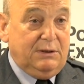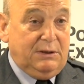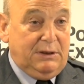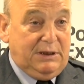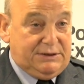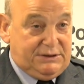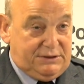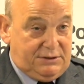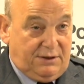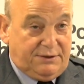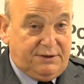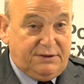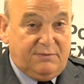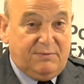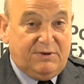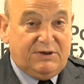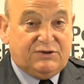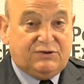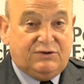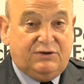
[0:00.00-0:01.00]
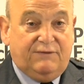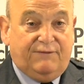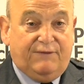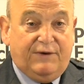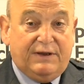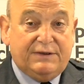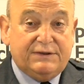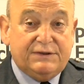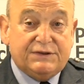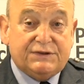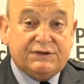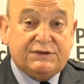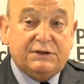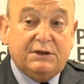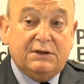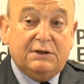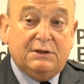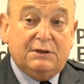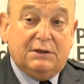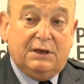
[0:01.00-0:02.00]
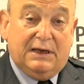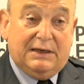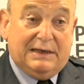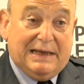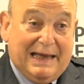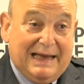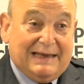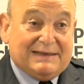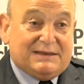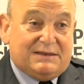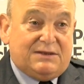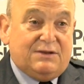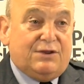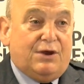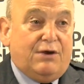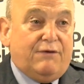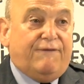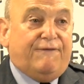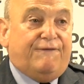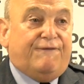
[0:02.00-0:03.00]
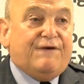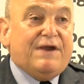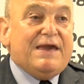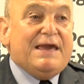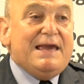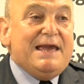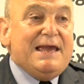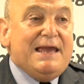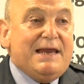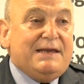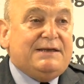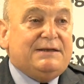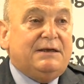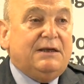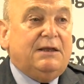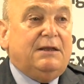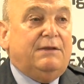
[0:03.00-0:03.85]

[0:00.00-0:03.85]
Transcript: It's done in the Ministry of Defence. It has to, though, feed